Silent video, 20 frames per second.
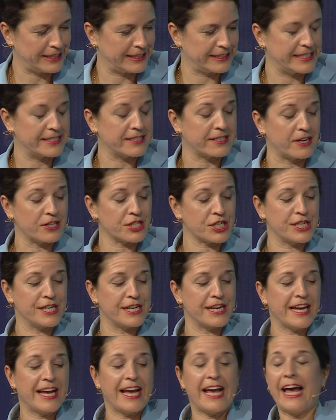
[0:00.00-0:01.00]

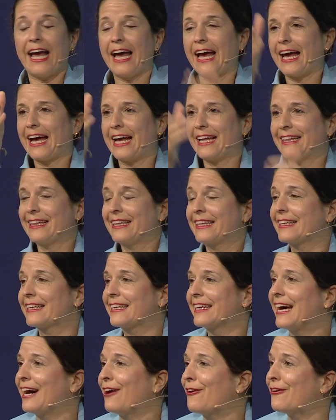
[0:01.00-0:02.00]
discussion. And
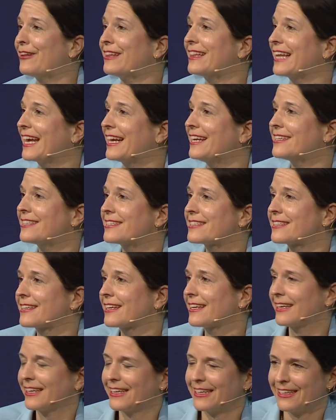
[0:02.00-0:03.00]
now, ladies
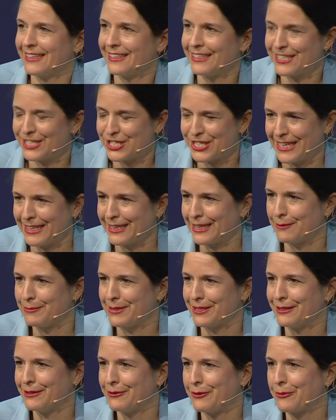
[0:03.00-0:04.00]
and
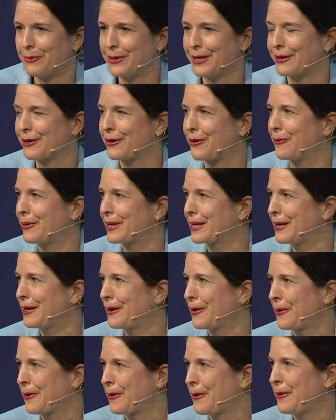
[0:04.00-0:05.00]
gentlemen, we
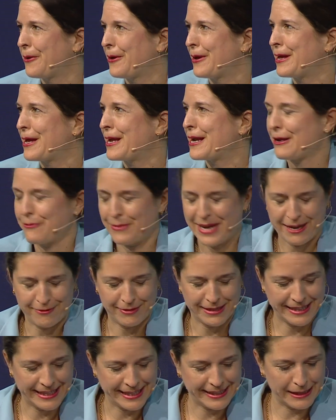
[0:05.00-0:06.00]
have
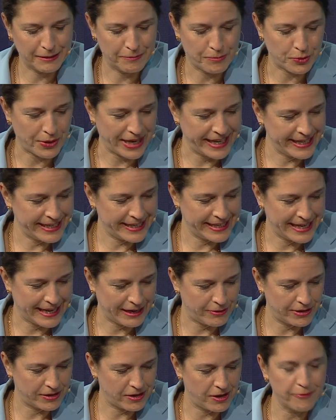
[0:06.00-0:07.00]
a little break
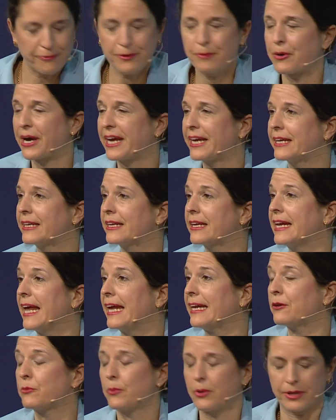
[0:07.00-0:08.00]
now, a coffee break and a
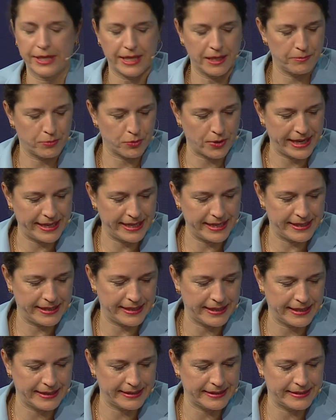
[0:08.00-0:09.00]
networking break,
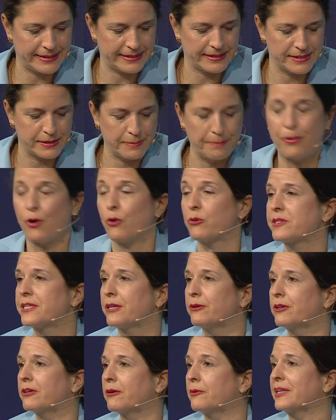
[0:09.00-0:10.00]
and the
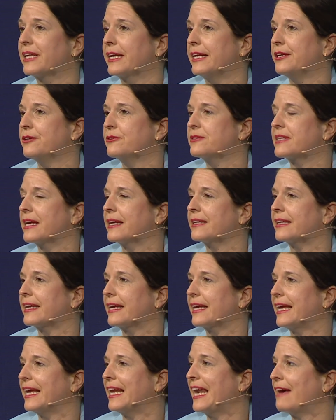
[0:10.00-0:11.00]
symposium continues at
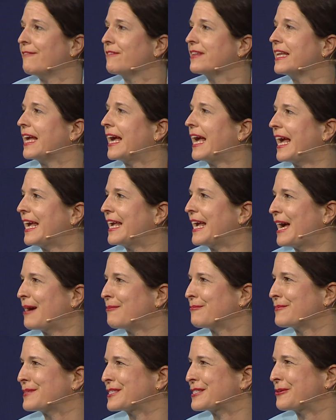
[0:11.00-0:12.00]
11
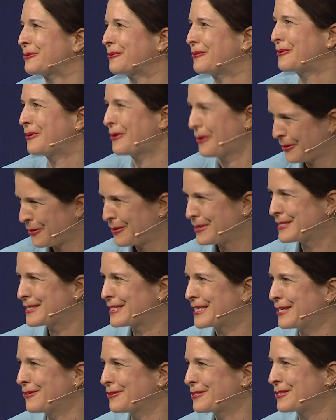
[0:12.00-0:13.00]
a.m. So
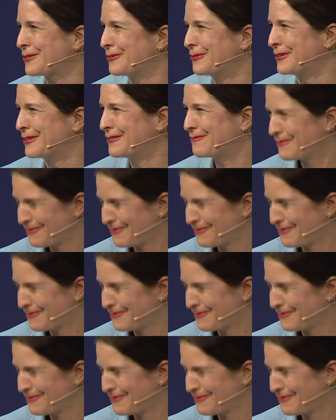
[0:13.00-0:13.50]
see you soon.